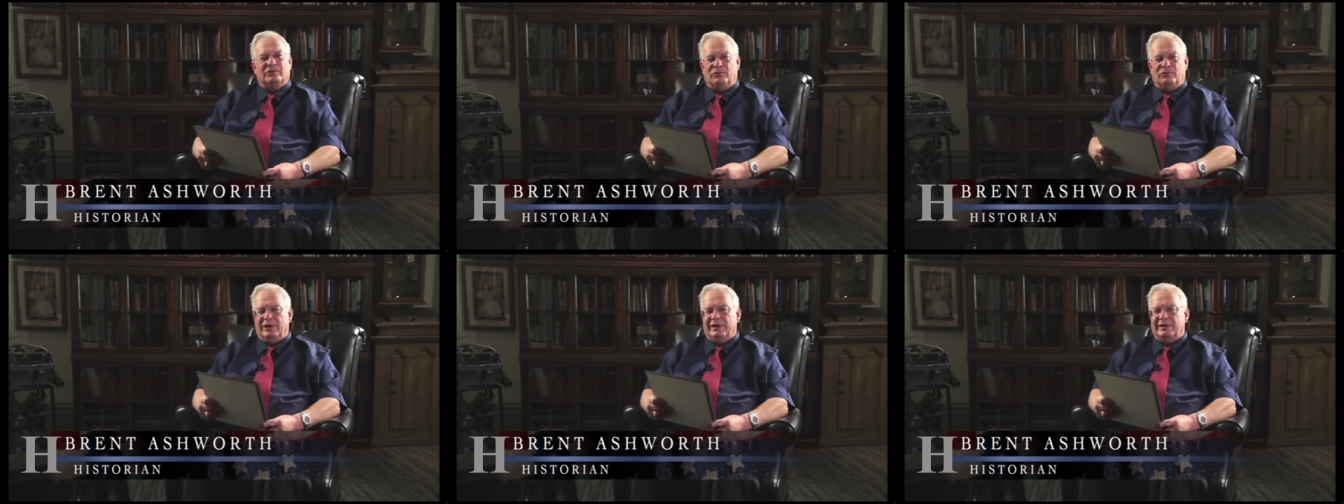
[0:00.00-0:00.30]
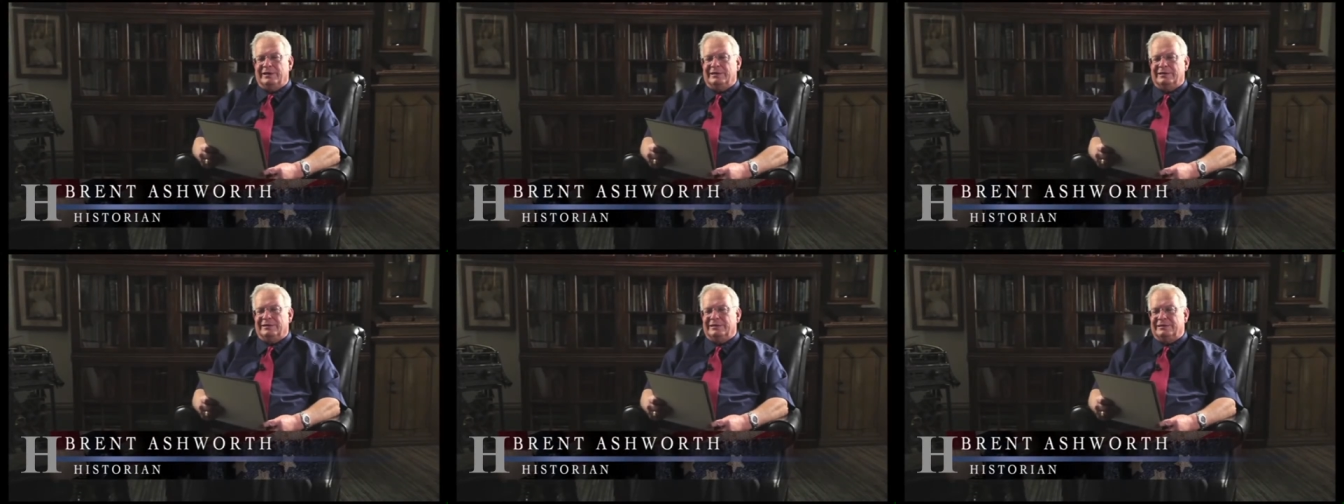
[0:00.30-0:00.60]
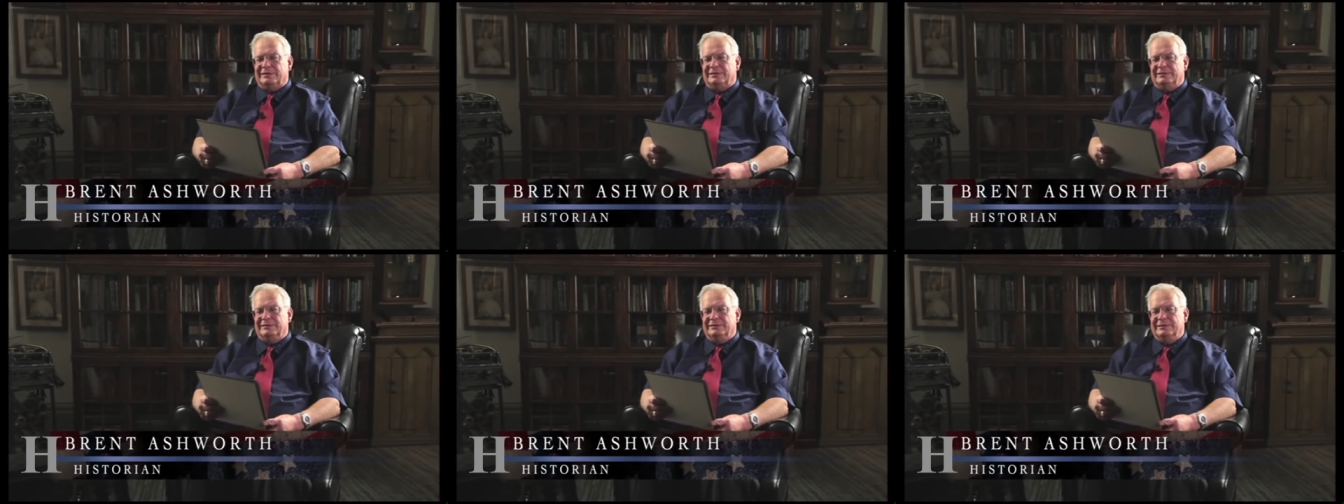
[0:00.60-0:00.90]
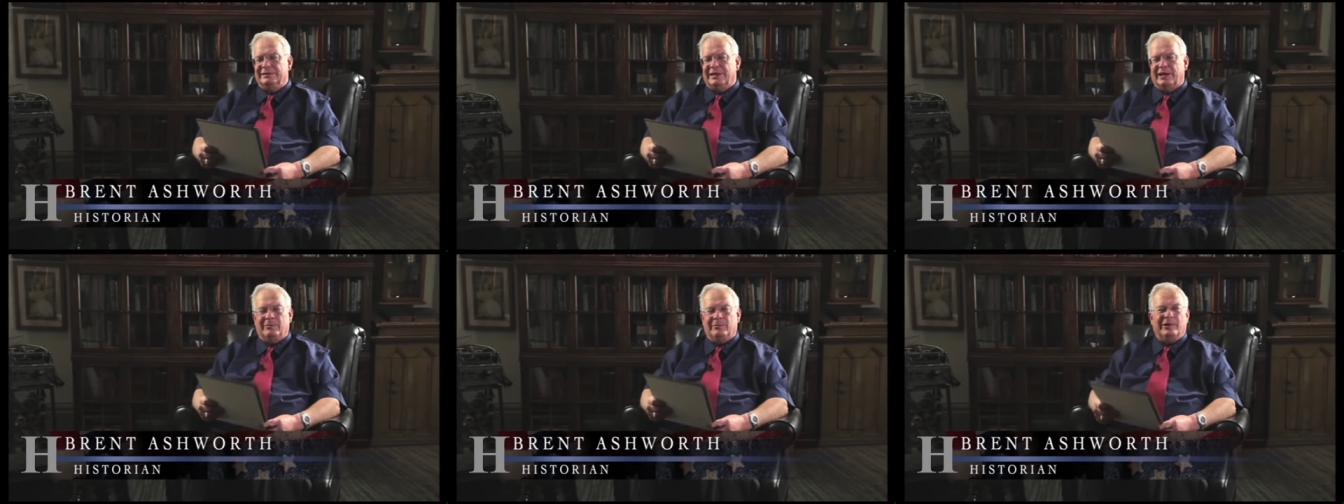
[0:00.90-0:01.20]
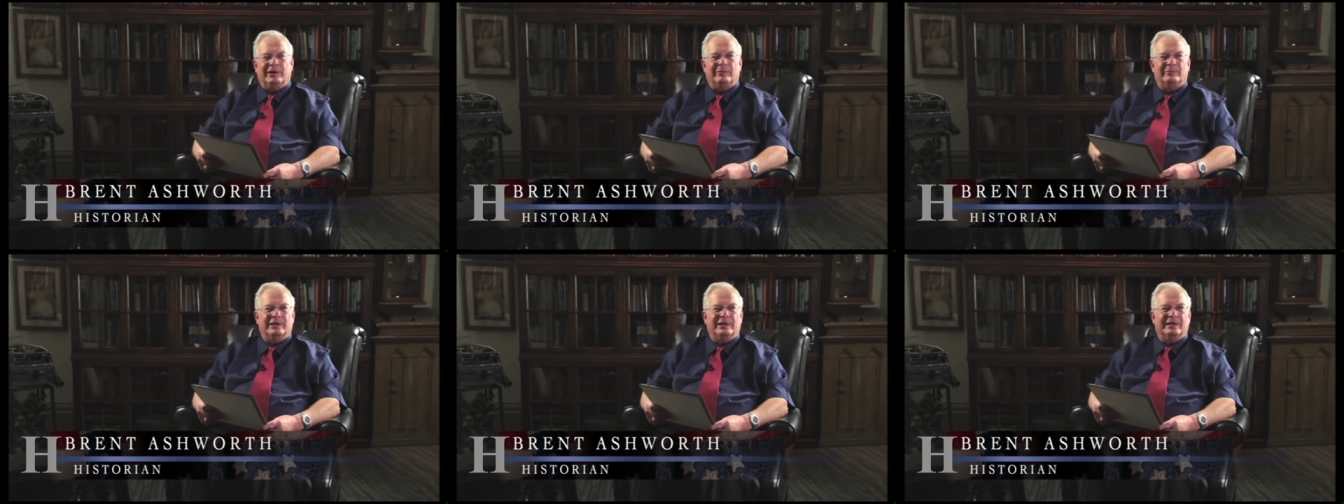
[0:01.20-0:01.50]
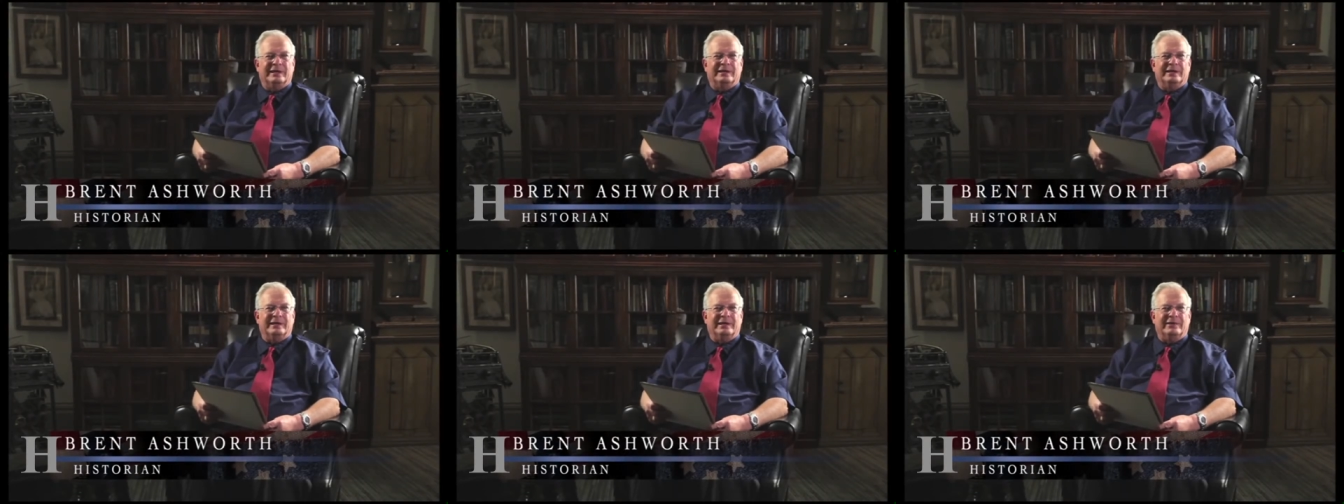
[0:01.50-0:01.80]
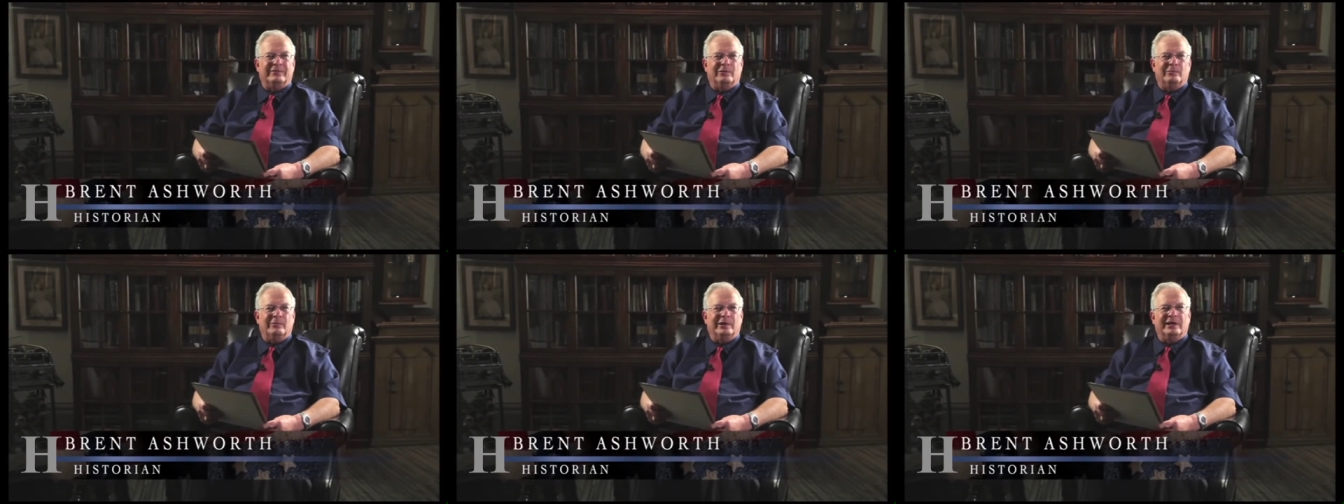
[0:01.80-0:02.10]
Twain and uh, Abraham Lincoln
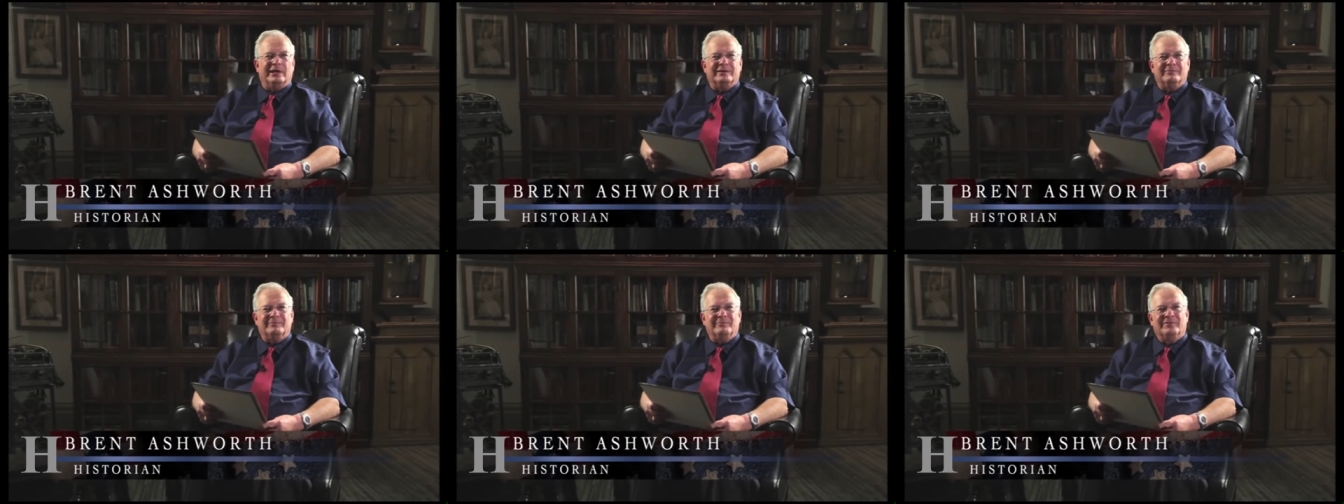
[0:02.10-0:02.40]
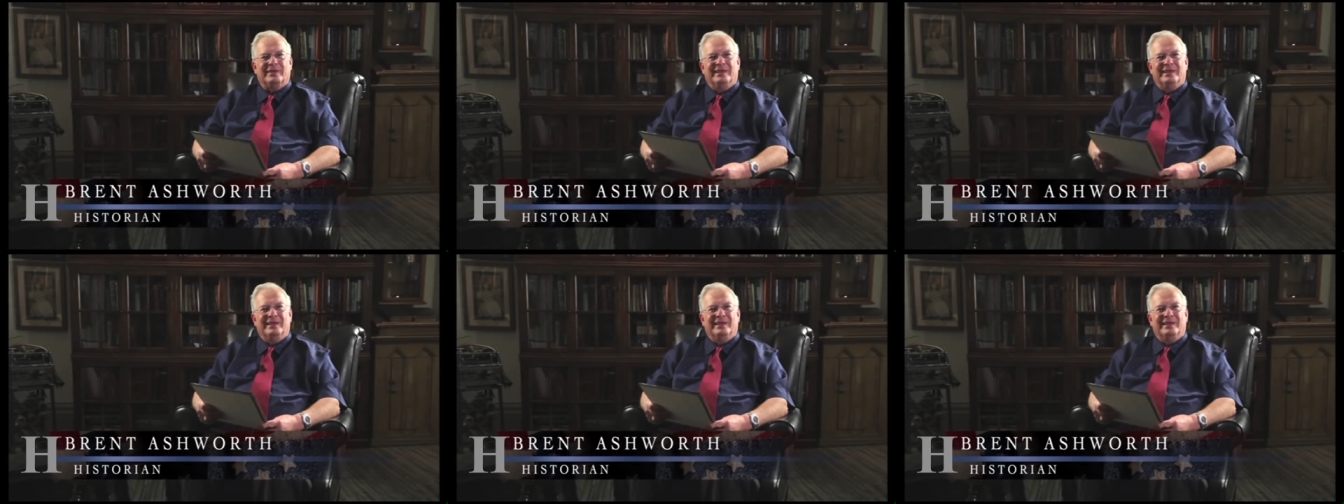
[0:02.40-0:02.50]
never met